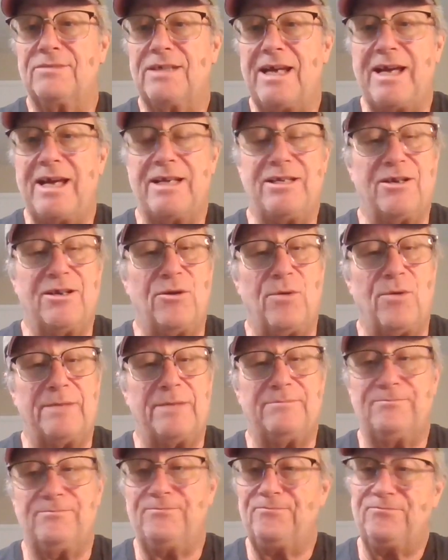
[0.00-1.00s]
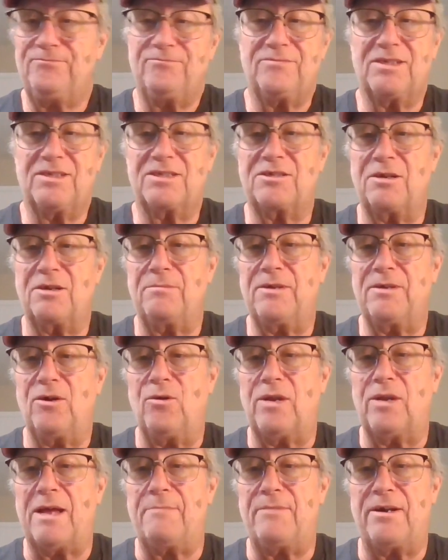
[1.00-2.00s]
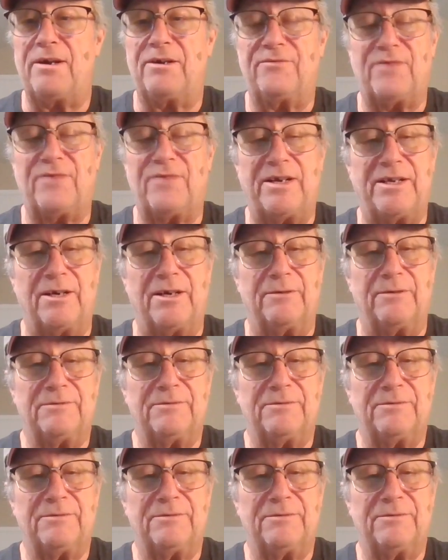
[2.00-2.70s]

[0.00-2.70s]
hey, you know what? It's going to be a whole lot better if I don't.